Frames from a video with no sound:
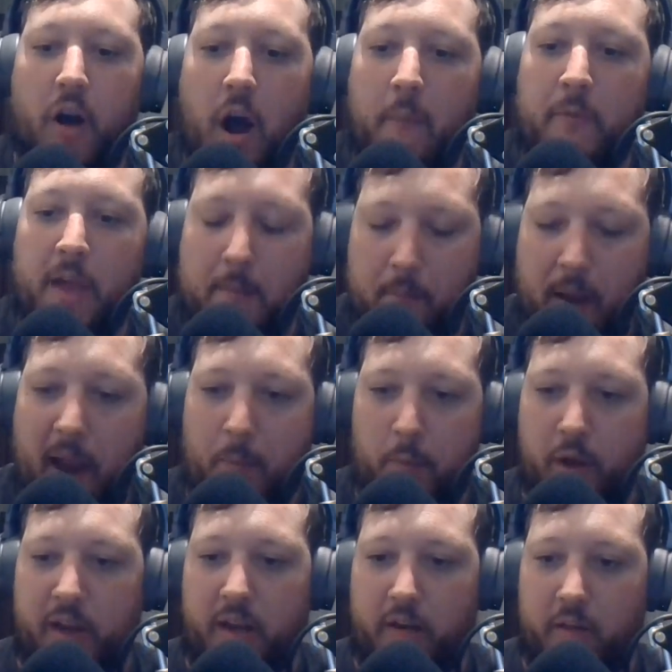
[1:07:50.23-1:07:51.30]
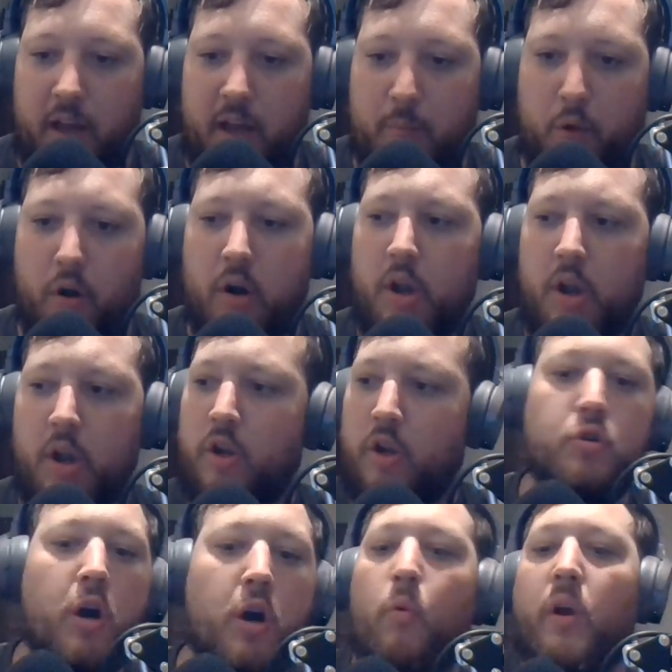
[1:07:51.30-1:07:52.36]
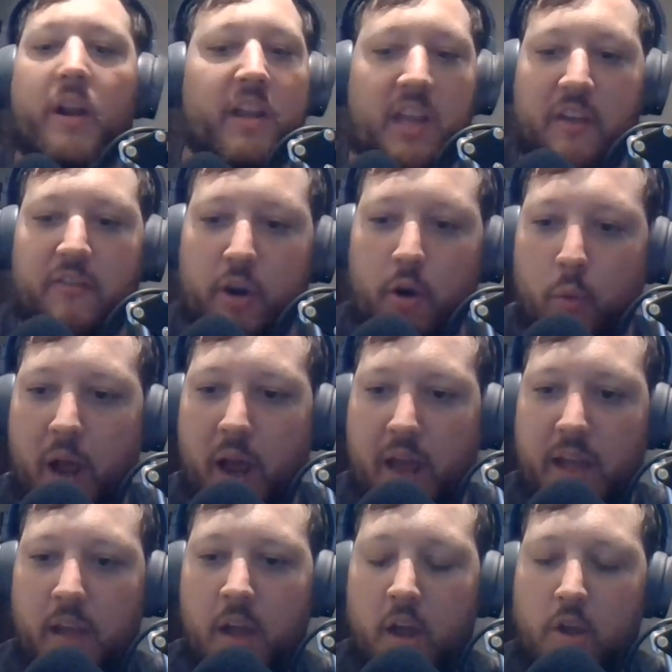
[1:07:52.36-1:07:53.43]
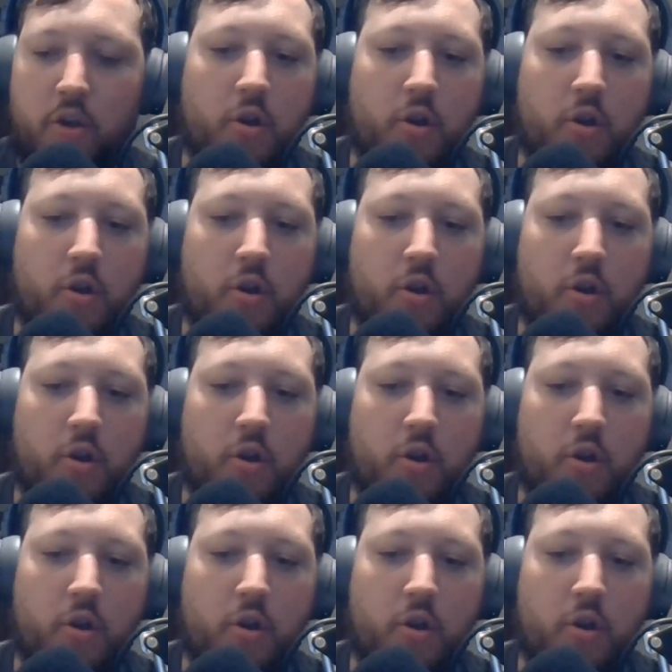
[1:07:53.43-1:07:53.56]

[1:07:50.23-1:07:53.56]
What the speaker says: from that backbreaking labor. You don't want to give it away.